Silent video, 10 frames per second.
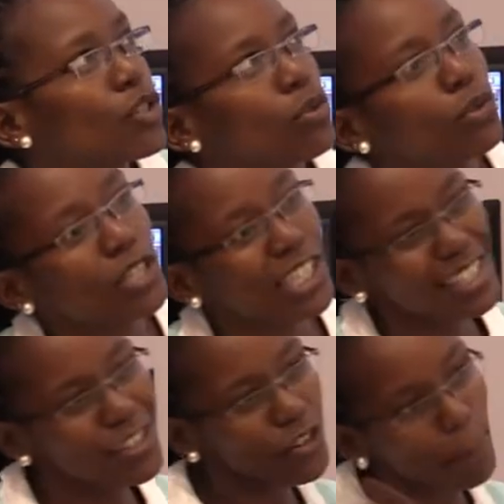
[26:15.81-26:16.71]
To
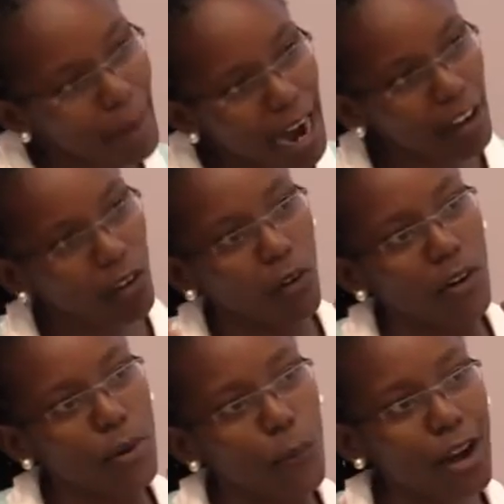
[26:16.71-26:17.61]
just remark
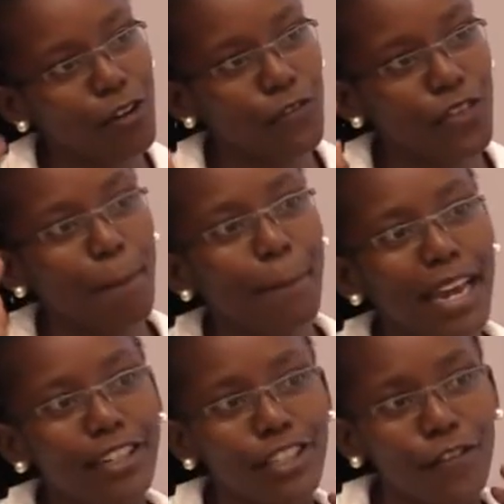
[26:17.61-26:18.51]
on one of the
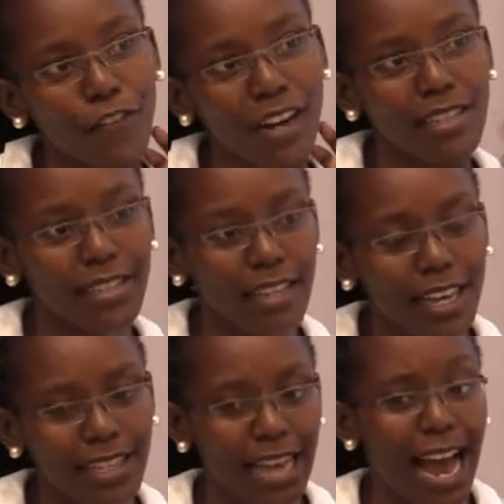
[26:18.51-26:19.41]
main
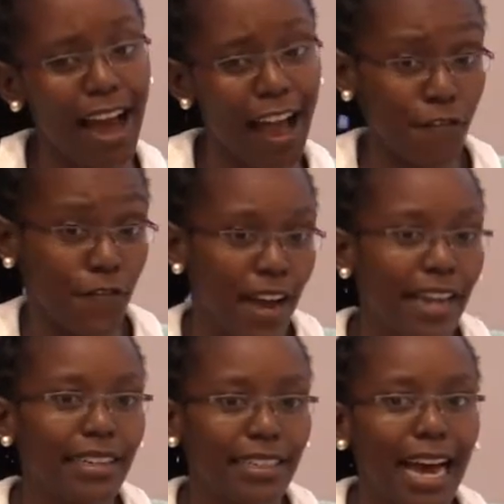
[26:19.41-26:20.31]
differences I
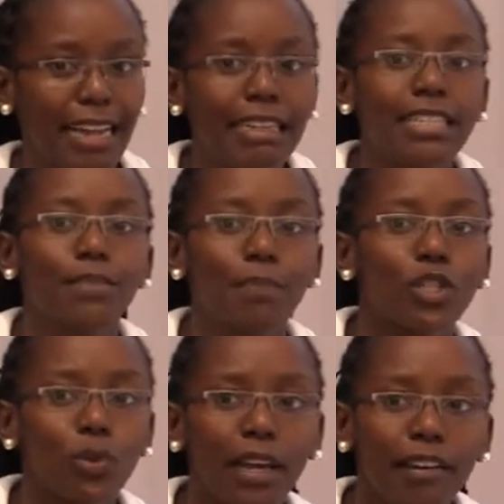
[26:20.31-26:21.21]
find, at least
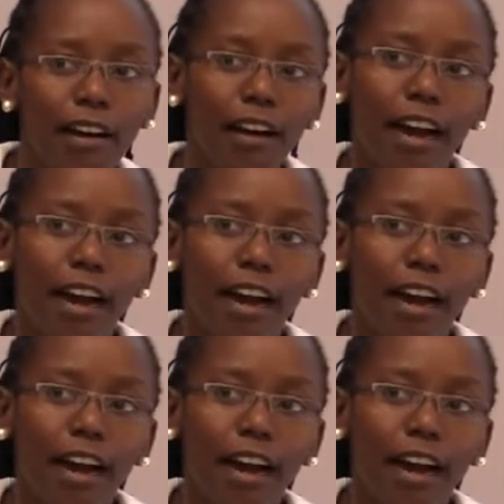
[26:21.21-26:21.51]
between